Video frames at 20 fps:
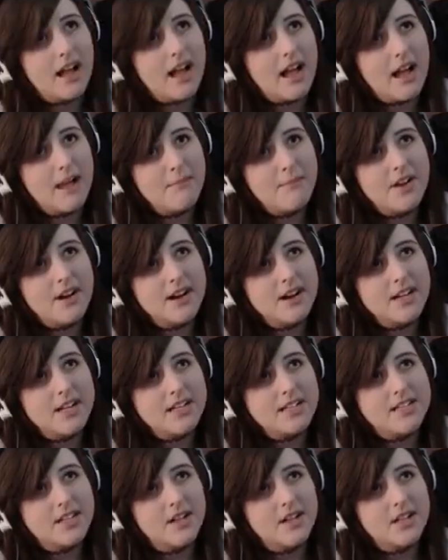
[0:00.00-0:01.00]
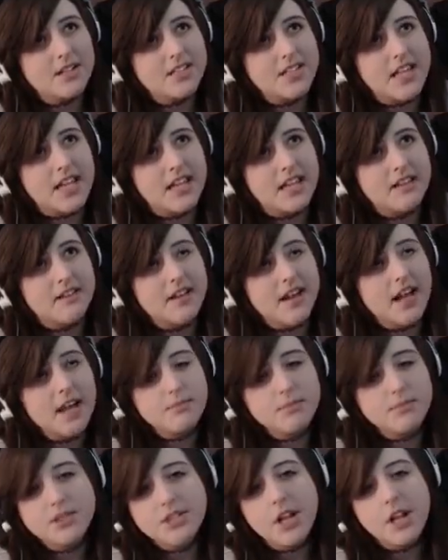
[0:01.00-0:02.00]
I'm very salty.
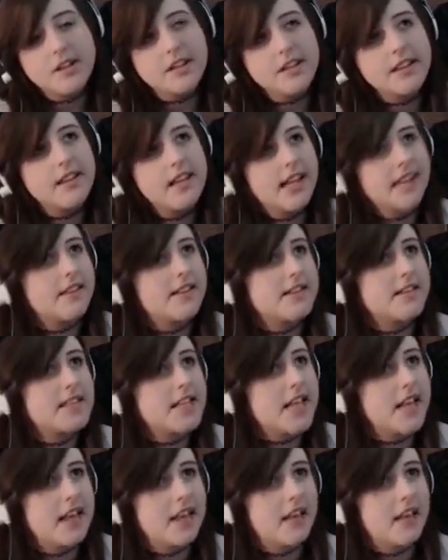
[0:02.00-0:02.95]
I'm salty like the sea.